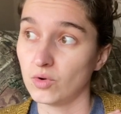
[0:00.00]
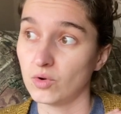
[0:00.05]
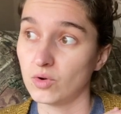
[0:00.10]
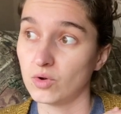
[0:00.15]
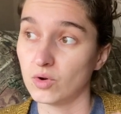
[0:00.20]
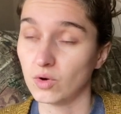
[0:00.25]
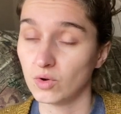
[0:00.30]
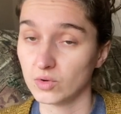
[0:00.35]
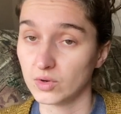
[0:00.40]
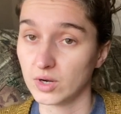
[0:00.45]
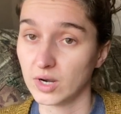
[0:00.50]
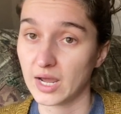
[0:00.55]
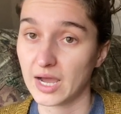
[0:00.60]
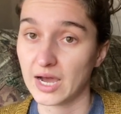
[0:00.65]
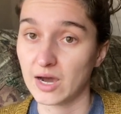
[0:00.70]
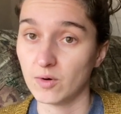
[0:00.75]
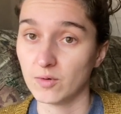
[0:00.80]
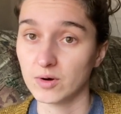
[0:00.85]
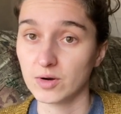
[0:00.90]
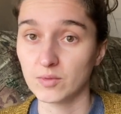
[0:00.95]
Golden
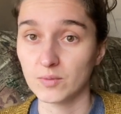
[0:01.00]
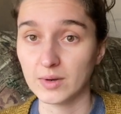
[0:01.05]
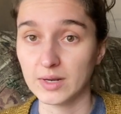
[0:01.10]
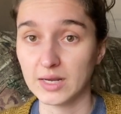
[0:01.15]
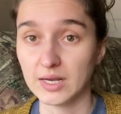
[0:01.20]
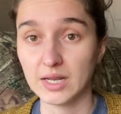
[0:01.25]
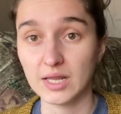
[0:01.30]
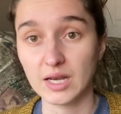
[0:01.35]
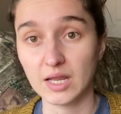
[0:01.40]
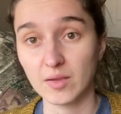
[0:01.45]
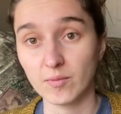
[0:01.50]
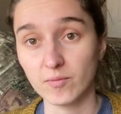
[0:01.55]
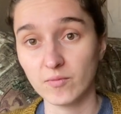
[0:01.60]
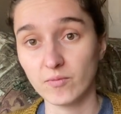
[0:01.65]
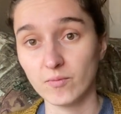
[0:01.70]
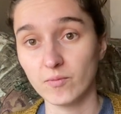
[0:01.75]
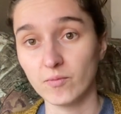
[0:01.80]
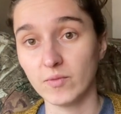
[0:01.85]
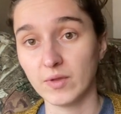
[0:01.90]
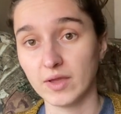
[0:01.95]
Hour when knitting,
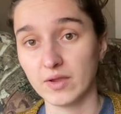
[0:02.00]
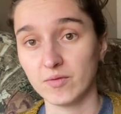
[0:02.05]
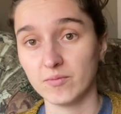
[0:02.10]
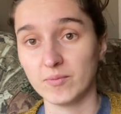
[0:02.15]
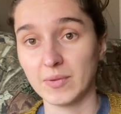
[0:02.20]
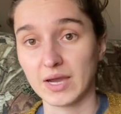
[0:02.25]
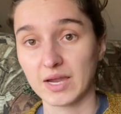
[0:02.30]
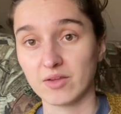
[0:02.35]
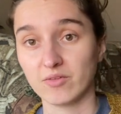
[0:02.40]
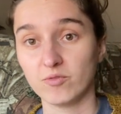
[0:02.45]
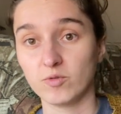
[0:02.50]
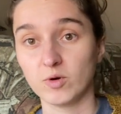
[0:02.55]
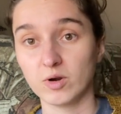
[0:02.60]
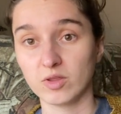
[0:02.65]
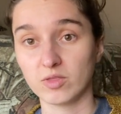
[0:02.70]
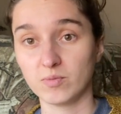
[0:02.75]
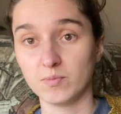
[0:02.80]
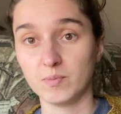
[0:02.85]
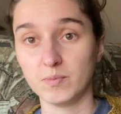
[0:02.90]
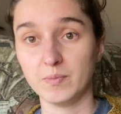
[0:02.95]
like, back and
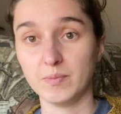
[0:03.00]
forth.